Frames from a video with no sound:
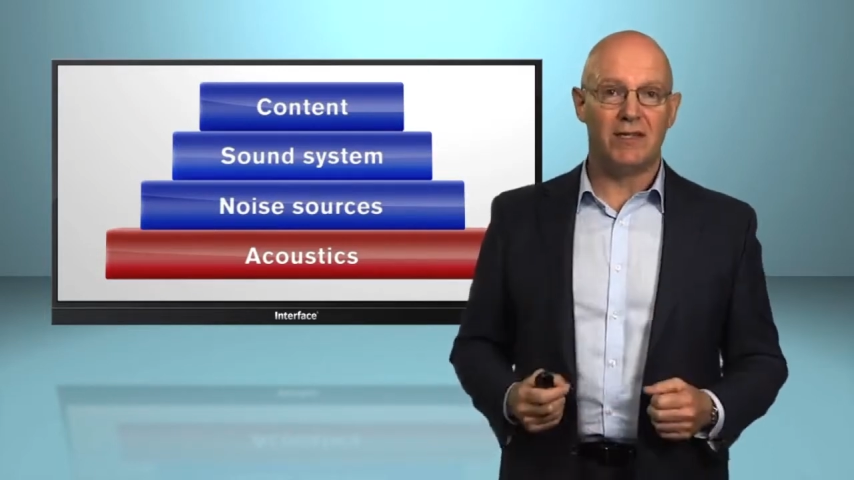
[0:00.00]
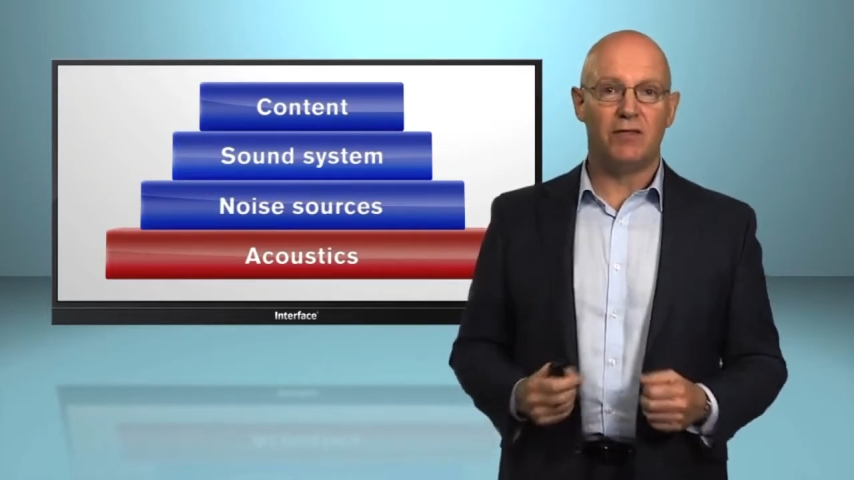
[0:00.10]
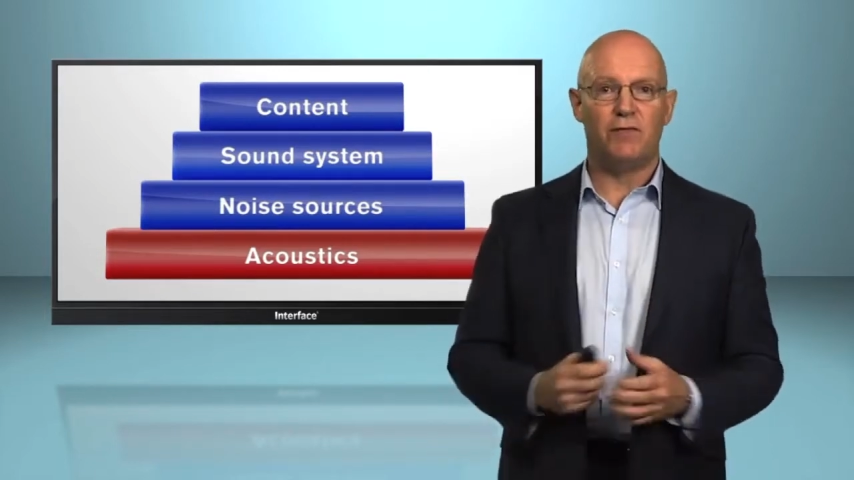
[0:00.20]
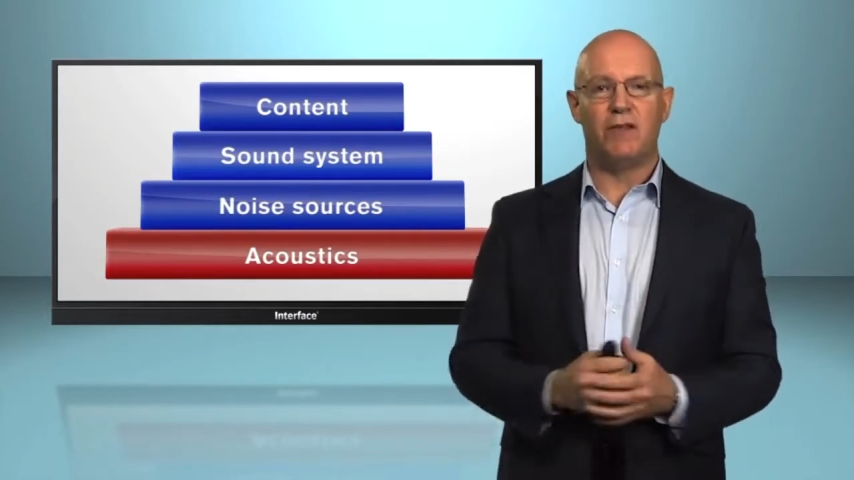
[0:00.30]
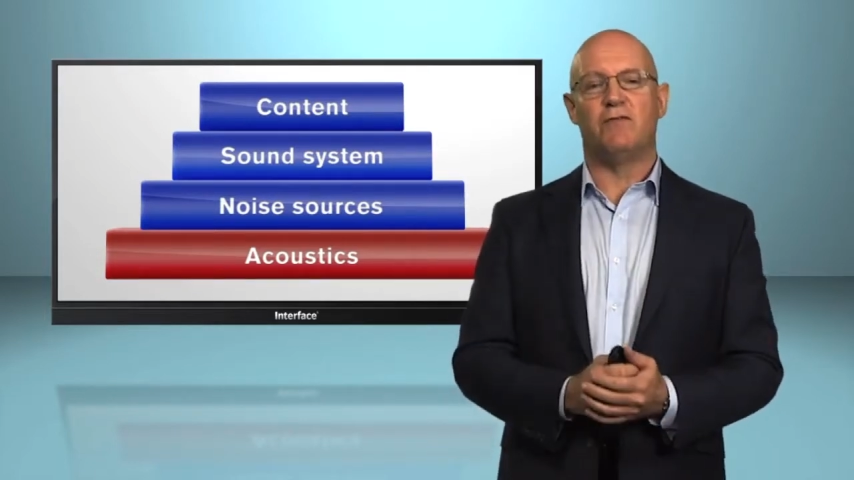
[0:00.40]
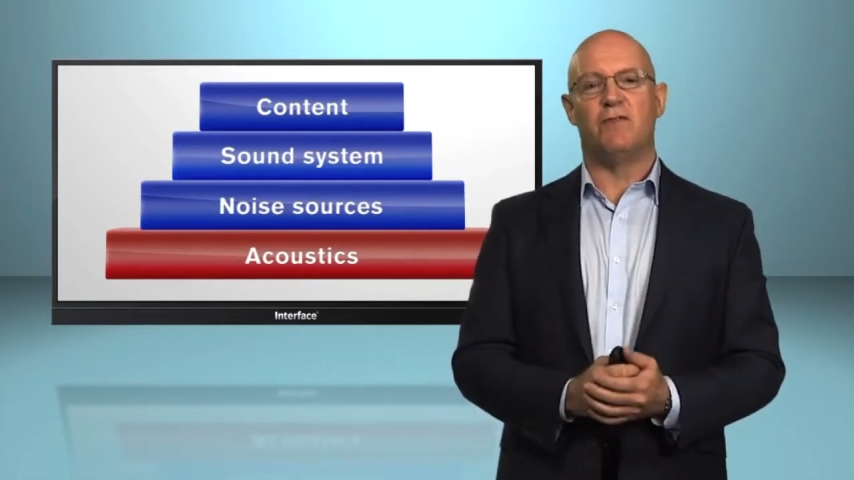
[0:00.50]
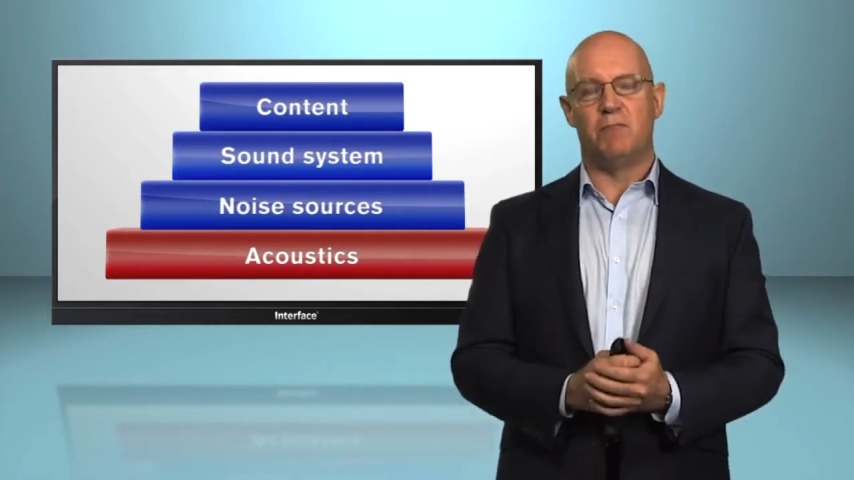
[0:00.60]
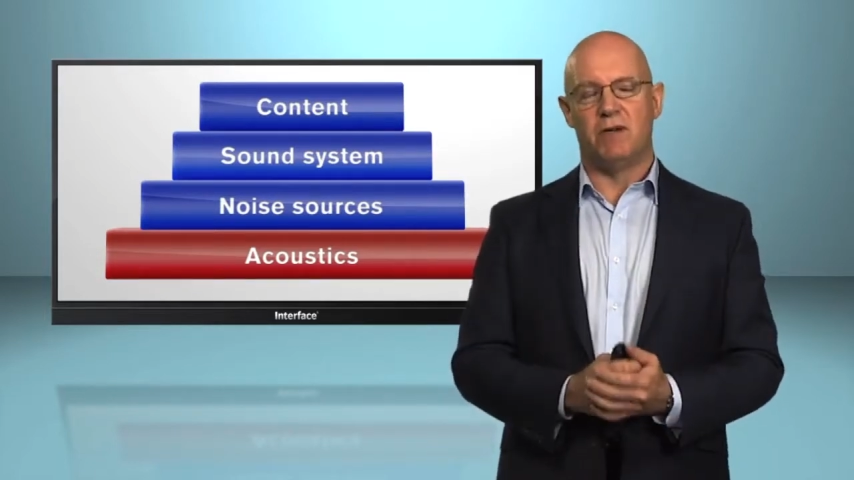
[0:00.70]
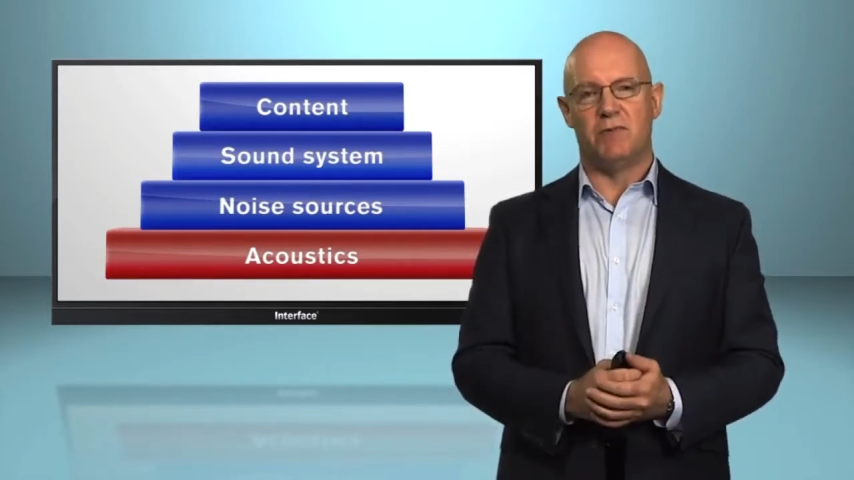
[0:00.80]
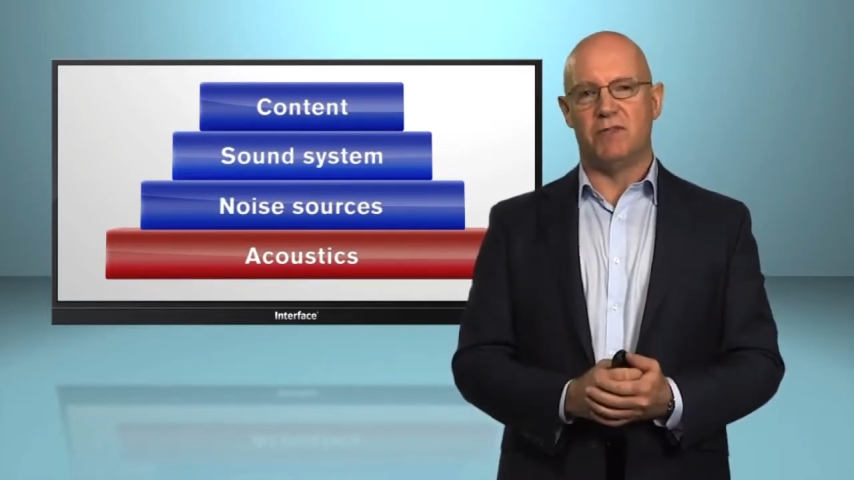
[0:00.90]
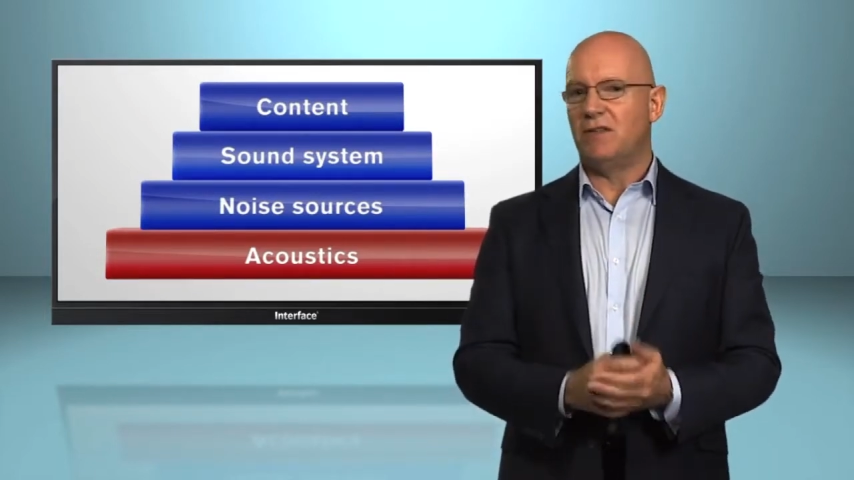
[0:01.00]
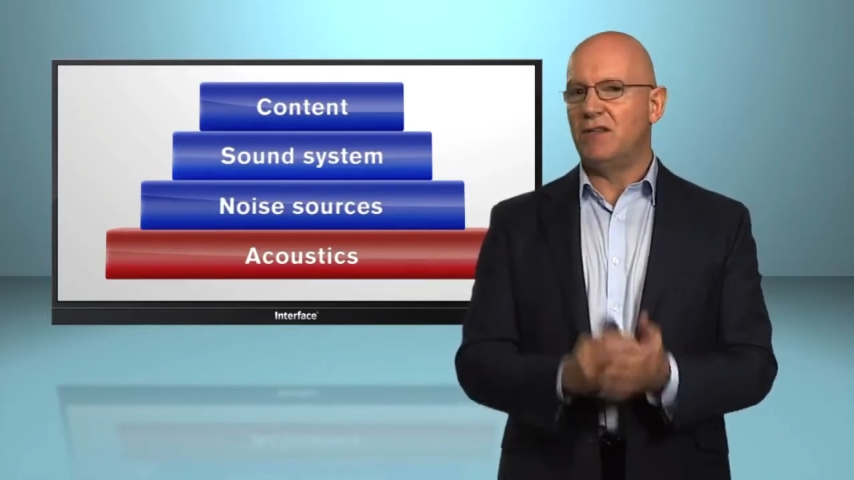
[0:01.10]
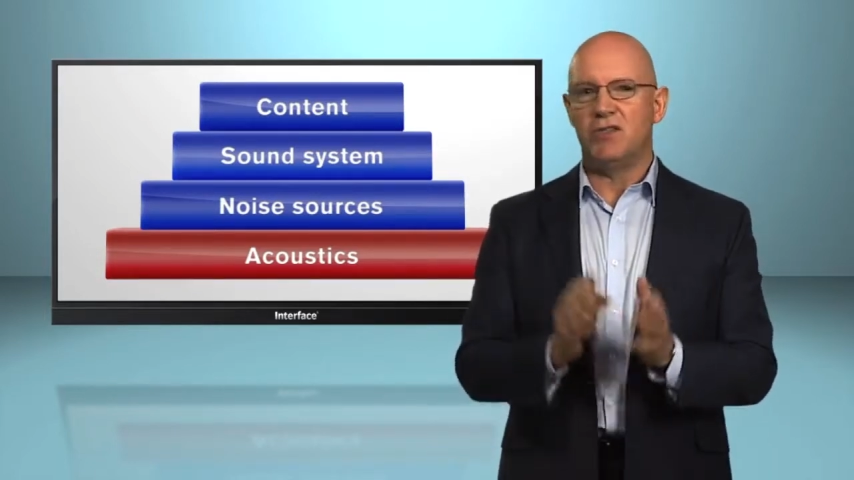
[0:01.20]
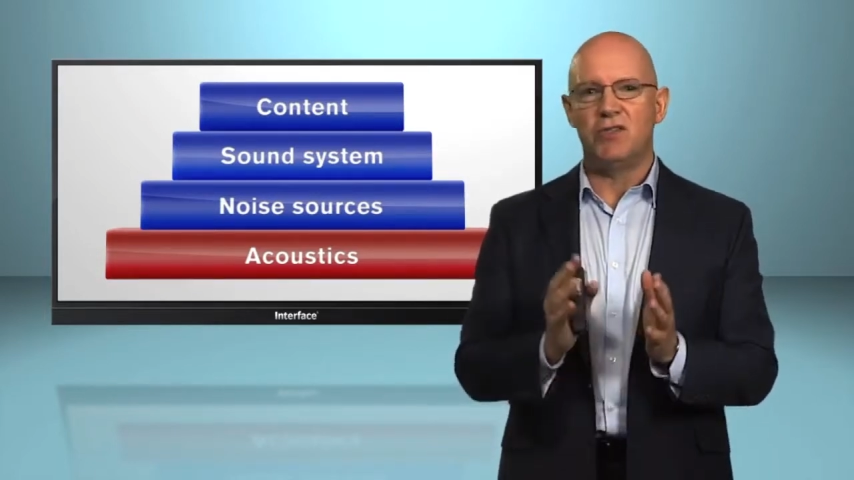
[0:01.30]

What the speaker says: is fit for purpose, and this